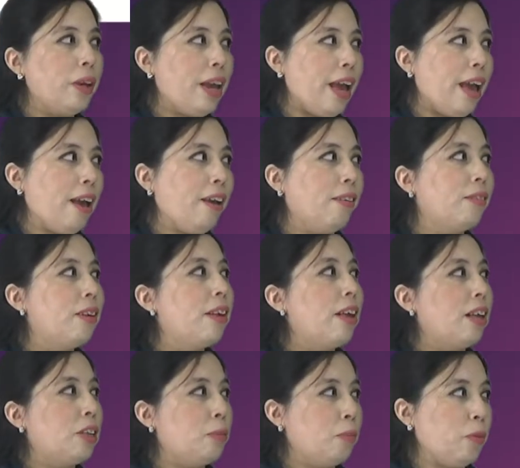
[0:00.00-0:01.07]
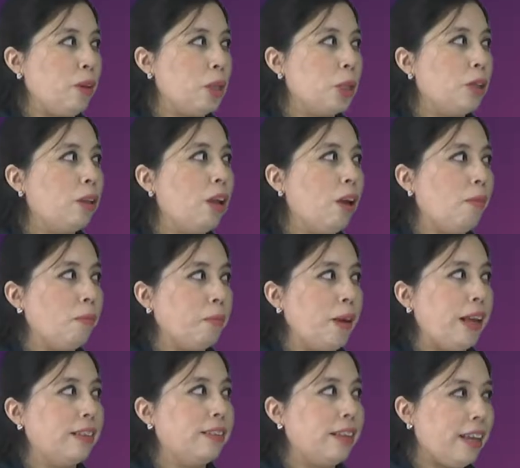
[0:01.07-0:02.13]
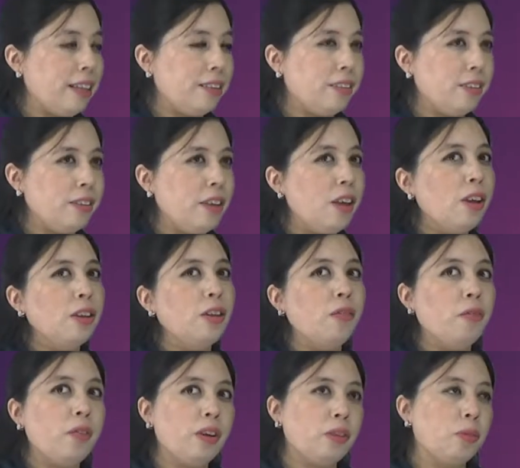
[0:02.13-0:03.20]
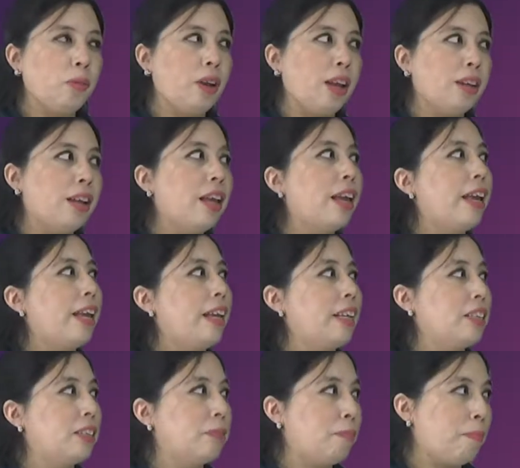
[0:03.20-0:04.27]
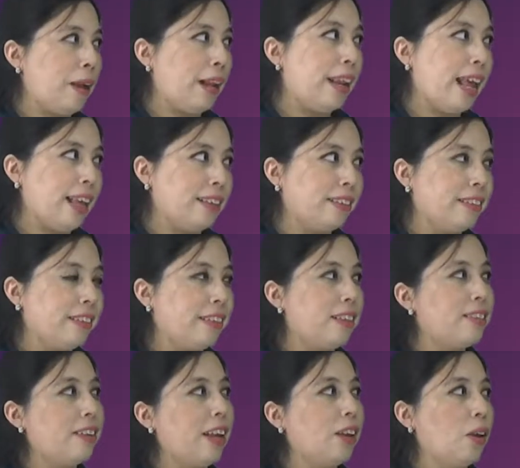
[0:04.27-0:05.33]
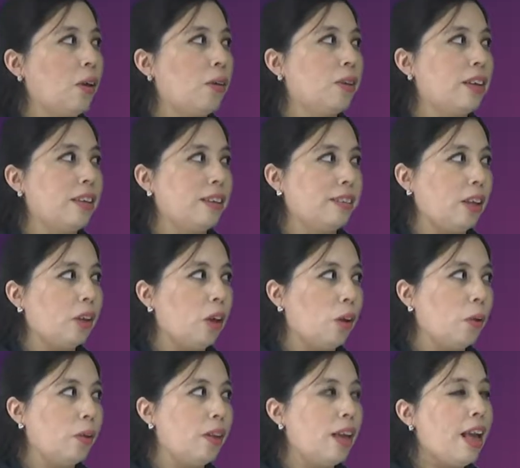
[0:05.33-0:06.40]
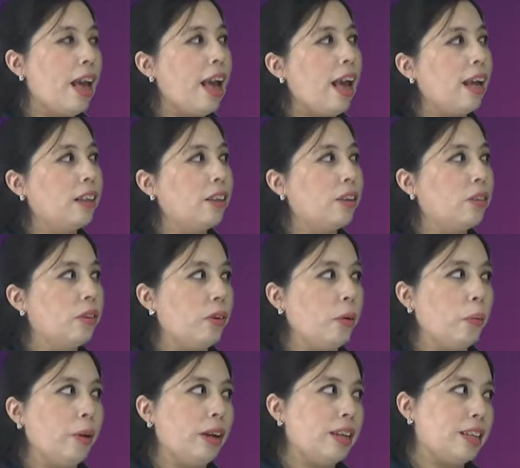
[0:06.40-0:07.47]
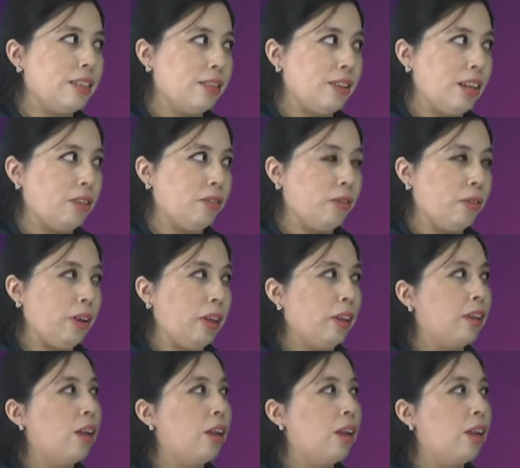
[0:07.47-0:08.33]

we have expression of past tense. The first one is last, the second is ago, and the third one is yesterday.